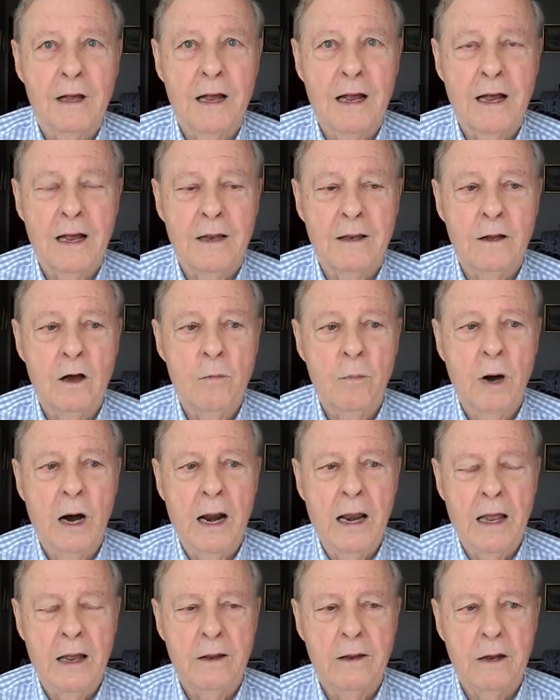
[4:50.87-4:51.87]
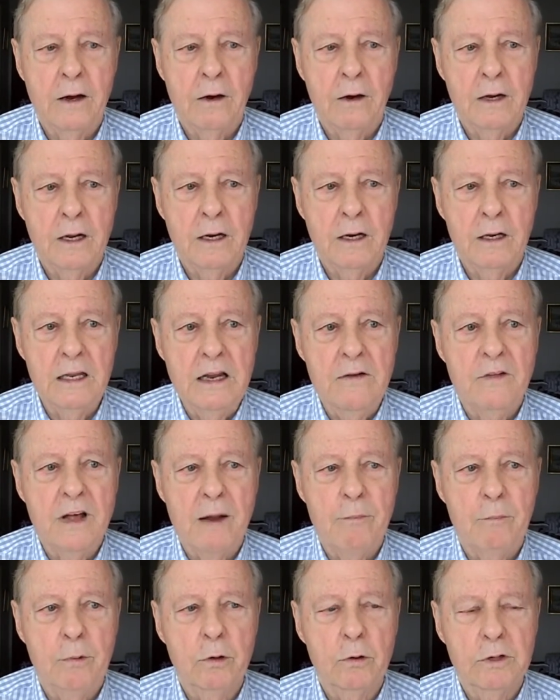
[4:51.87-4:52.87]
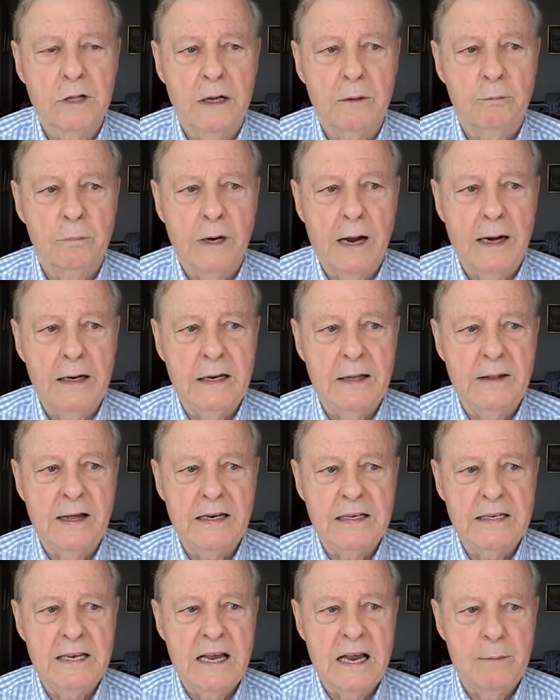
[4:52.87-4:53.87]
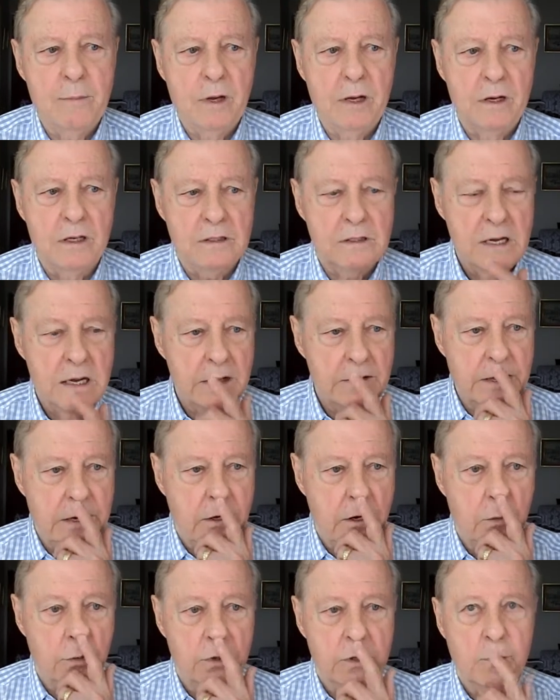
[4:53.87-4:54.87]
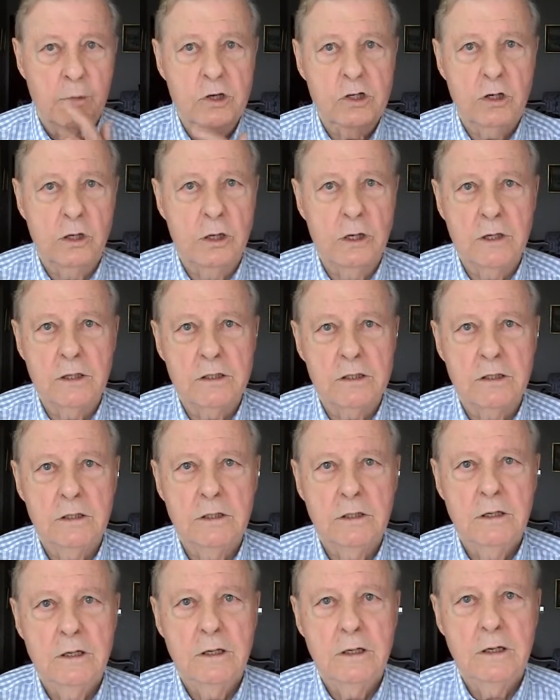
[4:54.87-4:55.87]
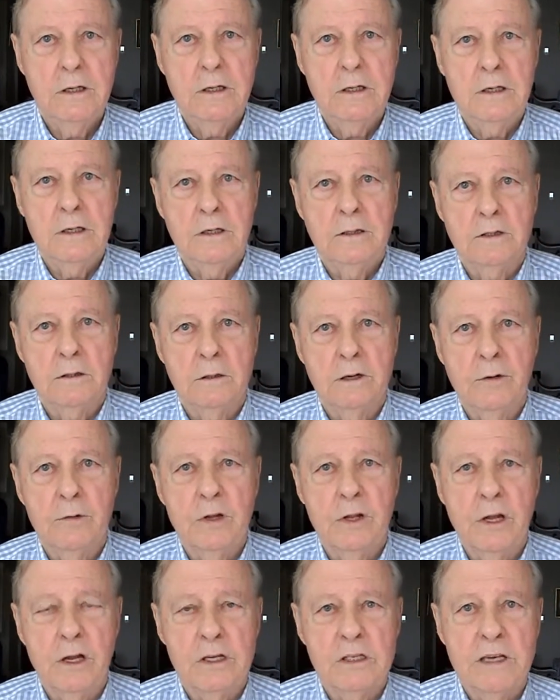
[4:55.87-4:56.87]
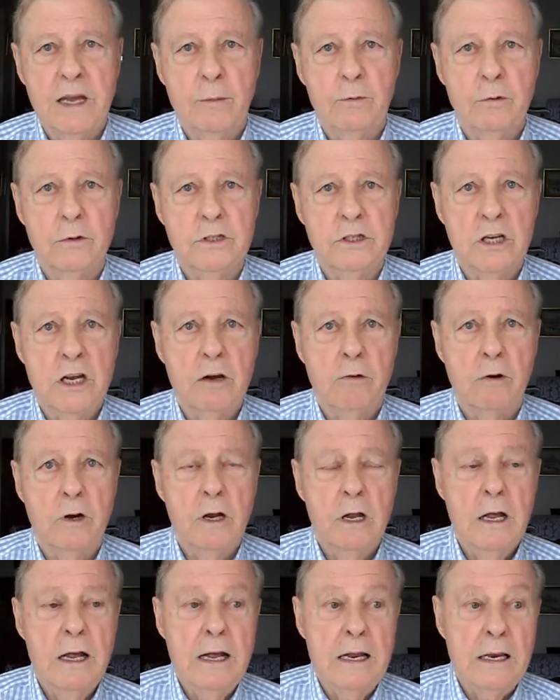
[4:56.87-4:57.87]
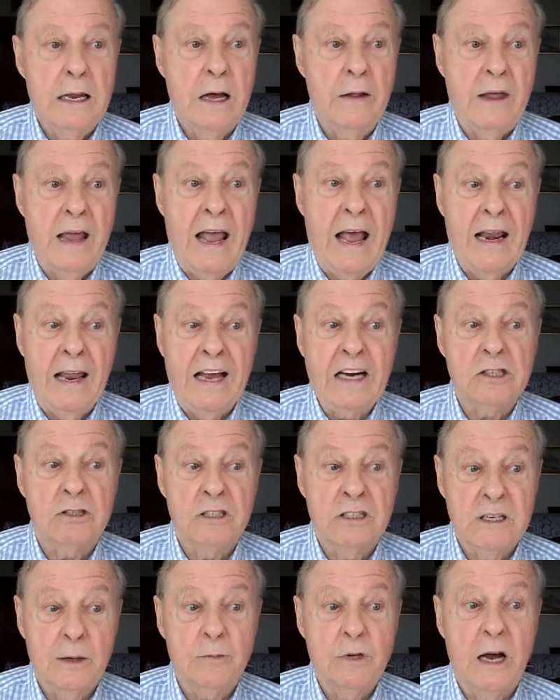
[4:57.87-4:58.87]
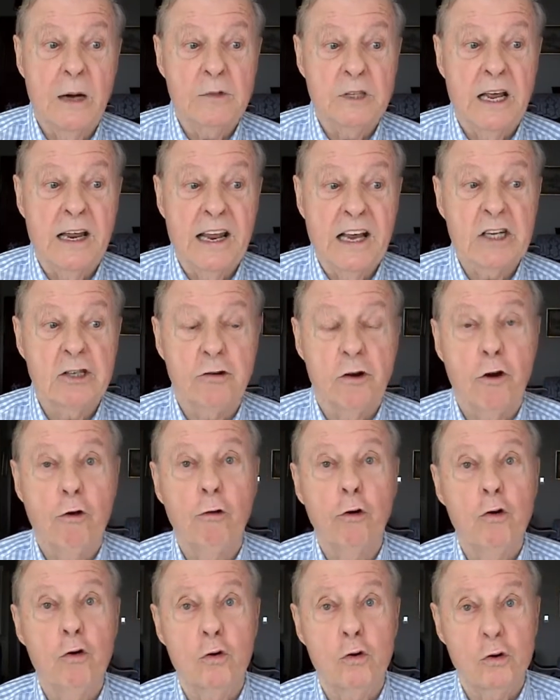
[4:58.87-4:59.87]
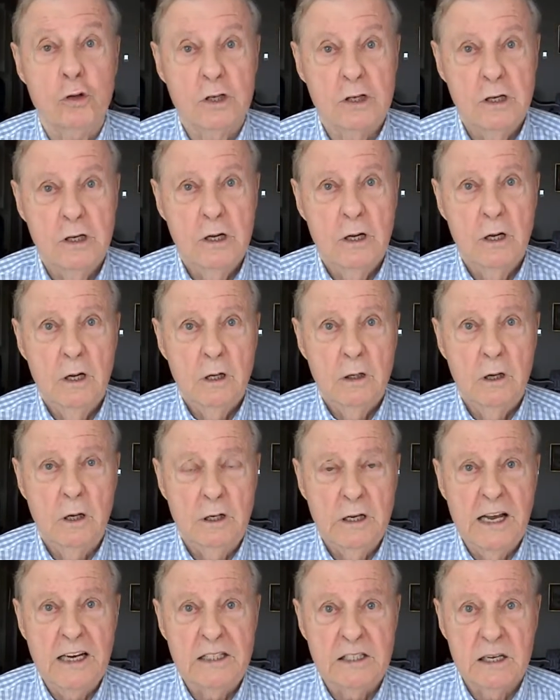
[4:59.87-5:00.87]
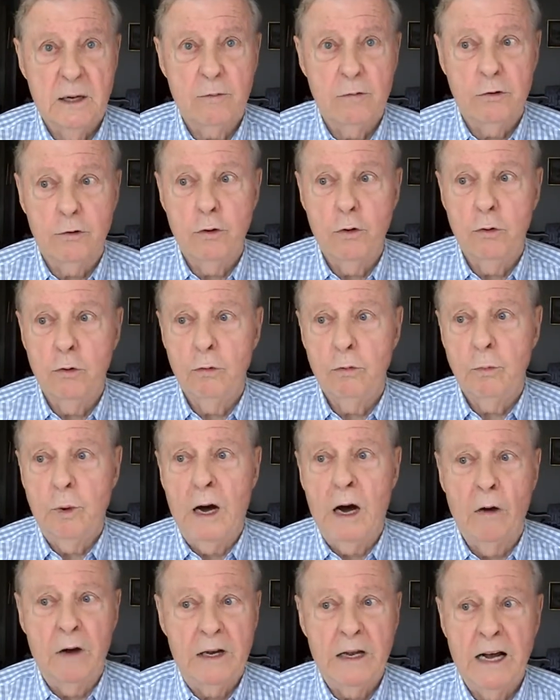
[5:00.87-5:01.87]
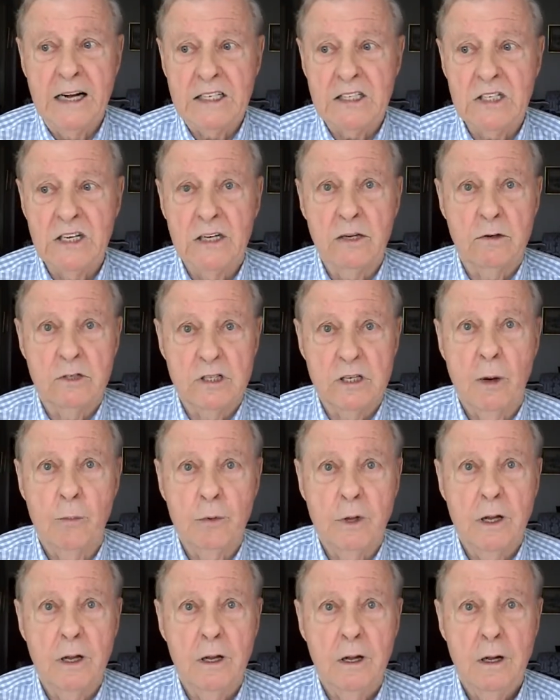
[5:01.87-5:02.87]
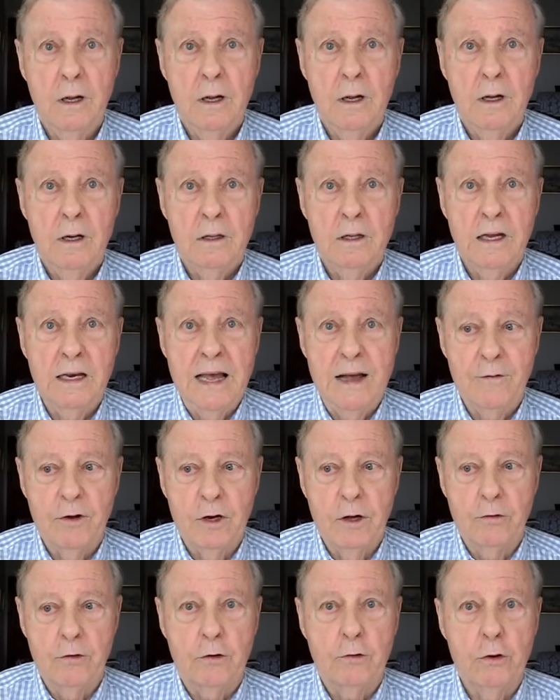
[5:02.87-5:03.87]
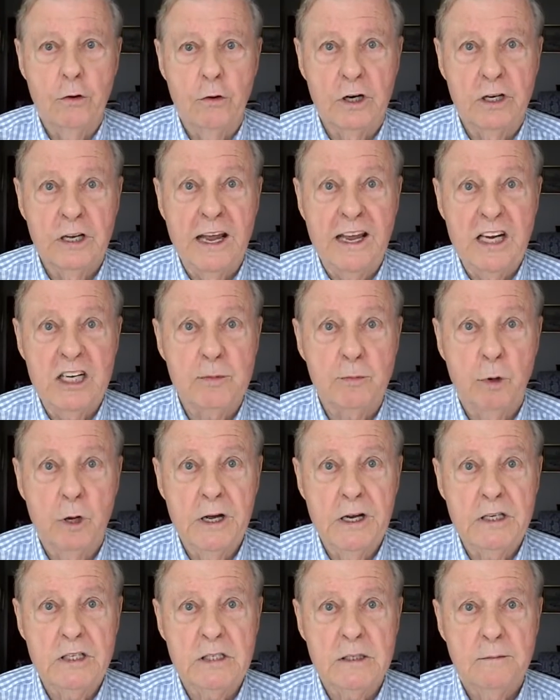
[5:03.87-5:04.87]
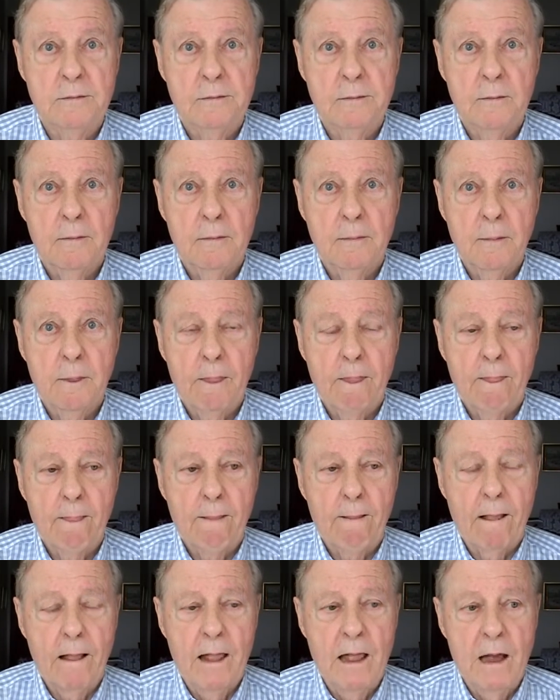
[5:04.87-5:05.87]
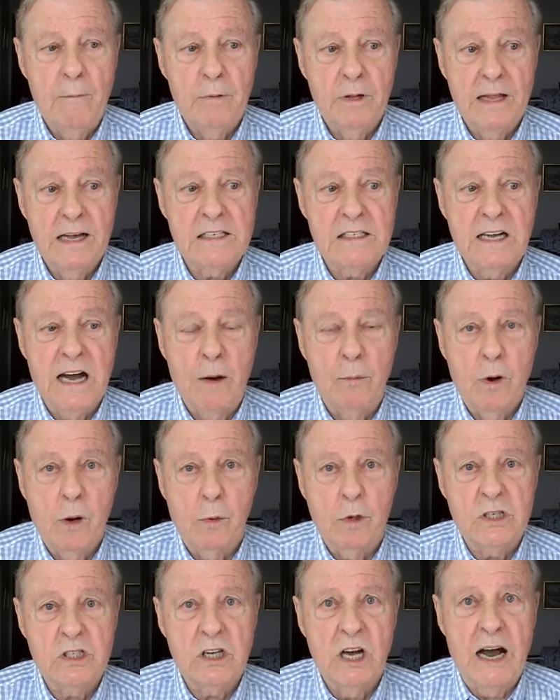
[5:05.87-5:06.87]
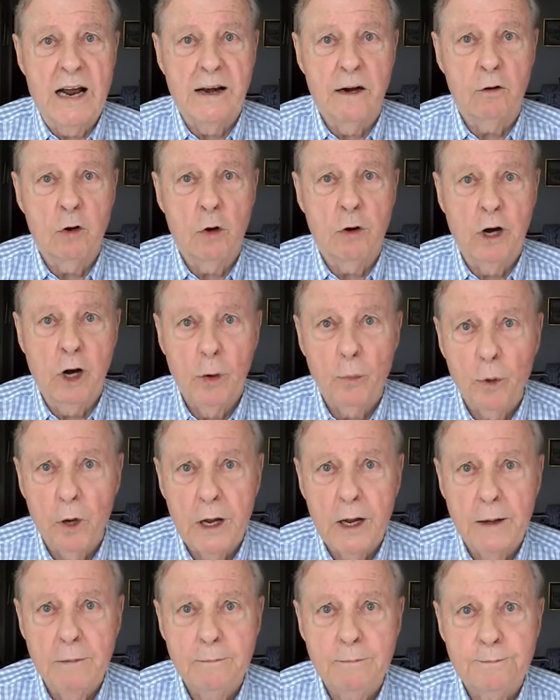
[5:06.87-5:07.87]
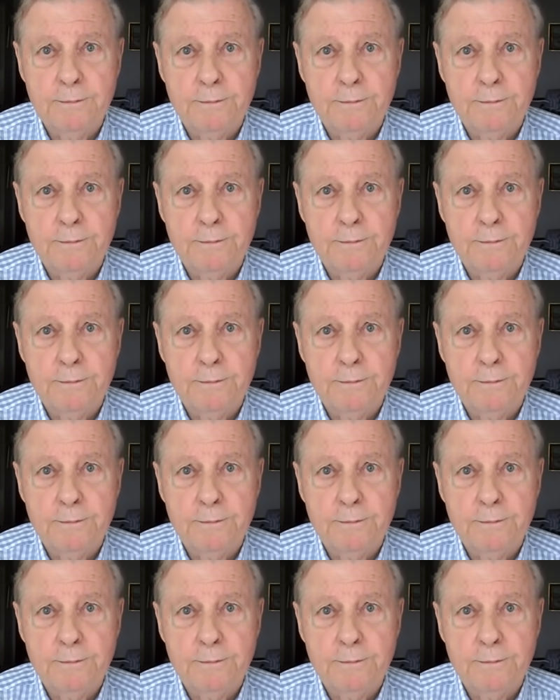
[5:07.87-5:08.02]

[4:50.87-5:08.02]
And nobody in there can leave that building practically that day because they knew where the mission is. So everything is kept to a secret. Now they had actually sometimes they had extra crews in case some crew pilot got sick or something, they'd have another to take his place. And by that time, we were assigned our own airplane.